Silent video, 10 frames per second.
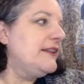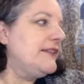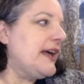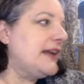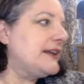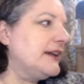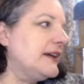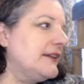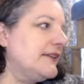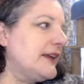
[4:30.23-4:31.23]

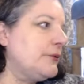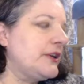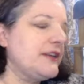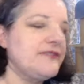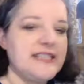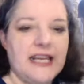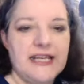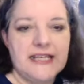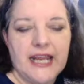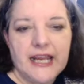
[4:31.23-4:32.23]
That will give us 8
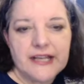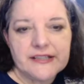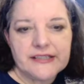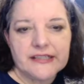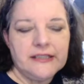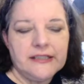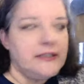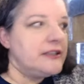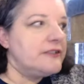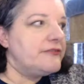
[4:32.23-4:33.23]
days
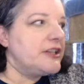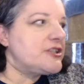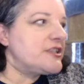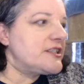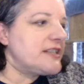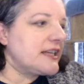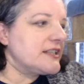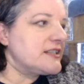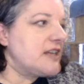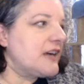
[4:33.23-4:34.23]
to finish the second
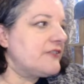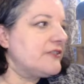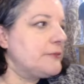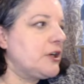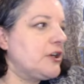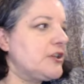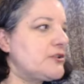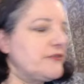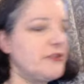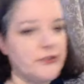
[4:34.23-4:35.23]
sock for March
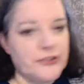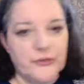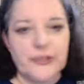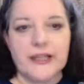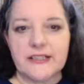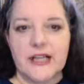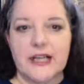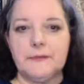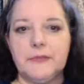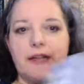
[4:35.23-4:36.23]
if you're doing a
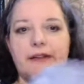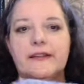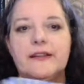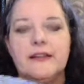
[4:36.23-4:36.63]
sock a month,